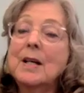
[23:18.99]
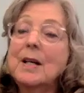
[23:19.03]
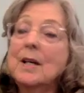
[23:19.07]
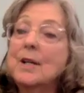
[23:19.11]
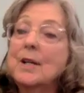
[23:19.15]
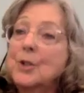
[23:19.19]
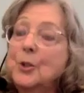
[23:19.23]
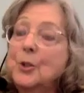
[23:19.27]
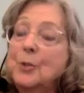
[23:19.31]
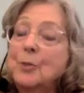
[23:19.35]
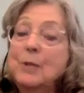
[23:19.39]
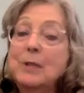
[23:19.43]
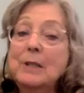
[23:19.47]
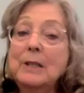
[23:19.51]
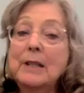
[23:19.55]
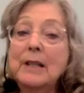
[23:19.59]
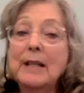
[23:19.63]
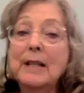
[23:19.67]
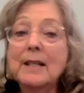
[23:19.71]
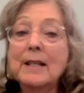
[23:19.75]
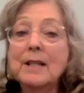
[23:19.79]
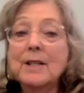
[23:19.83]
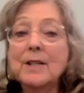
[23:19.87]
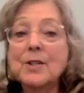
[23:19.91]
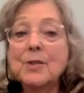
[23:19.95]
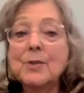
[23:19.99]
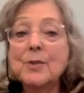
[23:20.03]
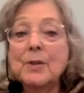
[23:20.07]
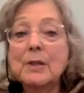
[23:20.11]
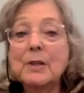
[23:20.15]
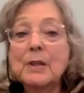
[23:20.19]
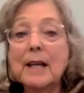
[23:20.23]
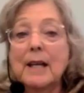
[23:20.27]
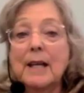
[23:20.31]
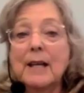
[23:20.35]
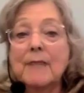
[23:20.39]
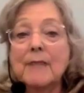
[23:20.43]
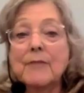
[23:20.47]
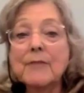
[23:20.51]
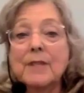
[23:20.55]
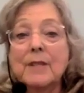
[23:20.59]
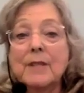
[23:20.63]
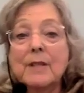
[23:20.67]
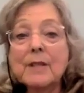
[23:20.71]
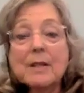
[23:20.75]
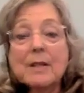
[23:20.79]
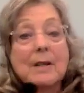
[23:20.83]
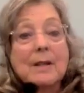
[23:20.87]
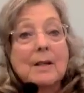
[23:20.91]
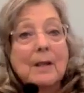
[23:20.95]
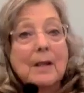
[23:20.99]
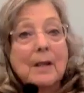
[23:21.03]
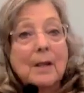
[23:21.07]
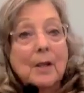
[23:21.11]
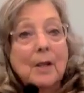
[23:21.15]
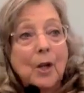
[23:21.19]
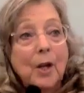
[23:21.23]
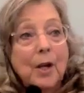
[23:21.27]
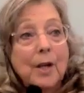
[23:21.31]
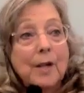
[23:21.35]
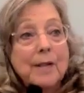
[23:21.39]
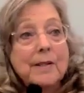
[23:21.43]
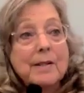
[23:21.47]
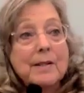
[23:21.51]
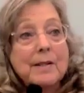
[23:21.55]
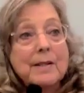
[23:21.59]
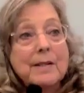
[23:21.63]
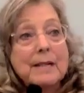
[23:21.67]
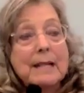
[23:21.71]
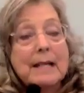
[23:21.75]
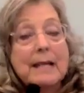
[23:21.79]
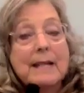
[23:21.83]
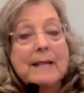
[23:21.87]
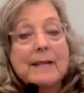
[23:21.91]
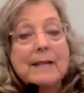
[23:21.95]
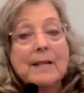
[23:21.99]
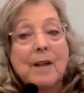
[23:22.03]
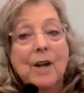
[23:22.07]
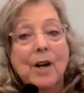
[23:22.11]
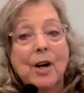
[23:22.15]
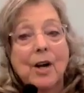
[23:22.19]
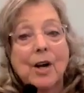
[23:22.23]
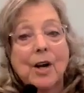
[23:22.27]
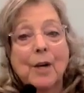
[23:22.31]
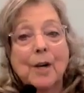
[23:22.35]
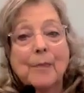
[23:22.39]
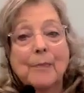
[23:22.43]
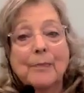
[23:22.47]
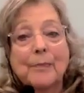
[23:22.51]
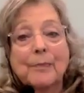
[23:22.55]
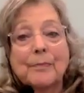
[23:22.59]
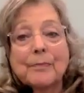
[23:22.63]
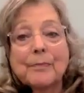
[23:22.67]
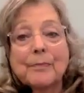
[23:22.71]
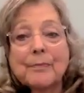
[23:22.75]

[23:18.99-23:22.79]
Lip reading: accumulate into a life that causes less harm.